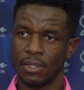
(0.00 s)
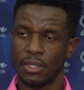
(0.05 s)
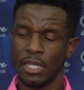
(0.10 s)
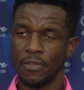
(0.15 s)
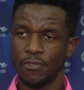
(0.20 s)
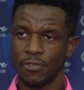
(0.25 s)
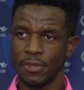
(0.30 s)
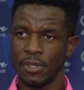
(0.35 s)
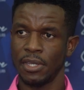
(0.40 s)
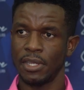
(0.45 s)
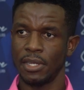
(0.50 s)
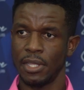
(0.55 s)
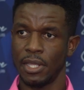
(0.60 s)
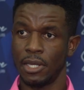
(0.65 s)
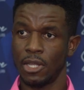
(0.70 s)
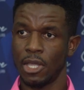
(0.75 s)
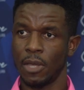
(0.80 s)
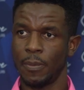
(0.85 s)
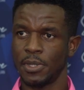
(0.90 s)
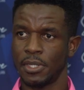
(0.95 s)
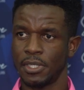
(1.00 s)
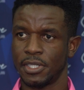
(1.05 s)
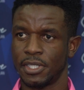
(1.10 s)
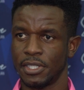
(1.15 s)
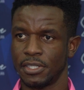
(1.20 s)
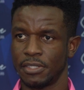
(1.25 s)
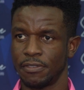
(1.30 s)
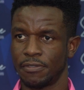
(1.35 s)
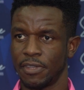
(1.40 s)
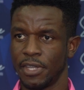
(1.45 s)
Definitely the endowment is
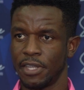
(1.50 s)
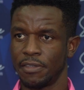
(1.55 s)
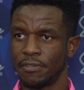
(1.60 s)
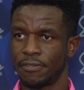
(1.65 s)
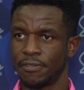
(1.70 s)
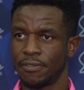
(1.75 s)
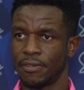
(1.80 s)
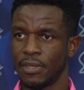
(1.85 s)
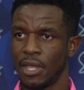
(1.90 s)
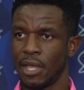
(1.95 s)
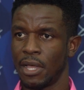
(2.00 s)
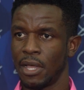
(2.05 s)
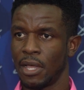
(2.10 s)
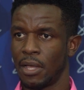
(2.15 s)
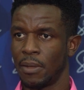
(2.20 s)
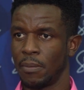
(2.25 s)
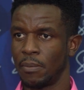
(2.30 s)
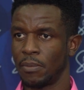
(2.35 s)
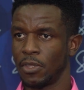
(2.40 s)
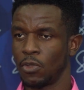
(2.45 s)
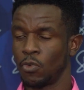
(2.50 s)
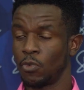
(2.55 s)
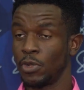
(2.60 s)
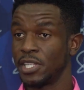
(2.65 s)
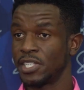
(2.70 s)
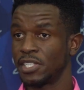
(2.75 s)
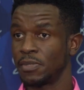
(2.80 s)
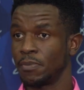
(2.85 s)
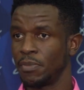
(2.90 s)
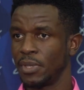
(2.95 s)
65. The
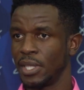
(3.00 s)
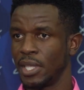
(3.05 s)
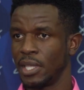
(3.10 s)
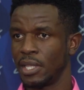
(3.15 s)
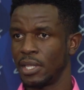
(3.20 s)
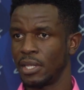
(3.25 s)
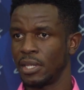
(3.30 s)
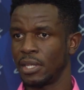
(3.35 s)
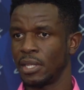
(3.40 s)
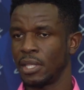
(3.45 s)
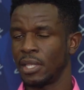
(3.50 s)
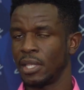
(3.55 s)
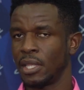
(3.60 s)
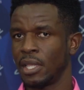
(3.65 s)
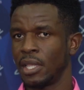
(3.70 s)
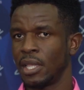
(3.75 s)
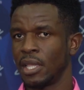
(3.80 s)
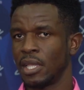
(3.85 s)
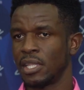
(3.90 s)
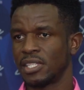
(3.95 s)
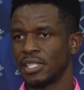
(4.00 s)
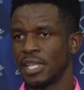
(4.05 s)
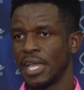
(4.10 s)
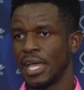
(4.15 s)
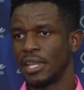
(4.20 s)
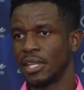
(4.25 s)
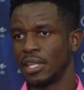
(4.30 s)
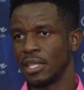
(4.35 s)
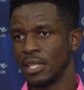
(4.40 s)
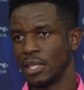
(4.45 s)
reason being is
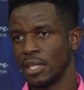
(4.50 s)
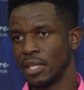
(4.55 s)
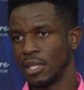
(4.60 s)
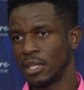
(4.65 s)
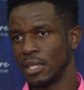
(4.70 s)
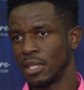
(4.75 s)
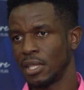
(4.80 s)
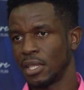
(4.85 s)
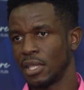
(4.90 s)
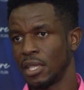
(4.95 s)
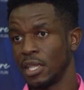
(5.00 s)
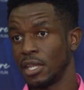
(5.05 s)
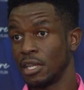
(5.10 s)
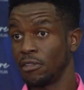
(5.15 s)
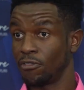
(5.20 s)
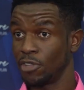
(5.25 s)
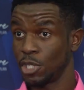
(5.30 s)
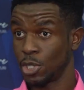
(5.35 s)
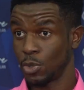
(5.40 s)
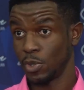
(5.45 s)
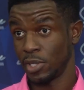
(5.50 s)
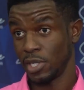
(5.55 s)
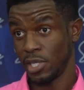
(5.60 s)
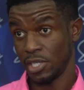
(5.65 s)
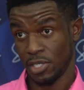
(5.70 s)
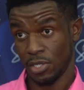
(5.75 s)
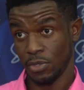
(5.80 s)
that the individual is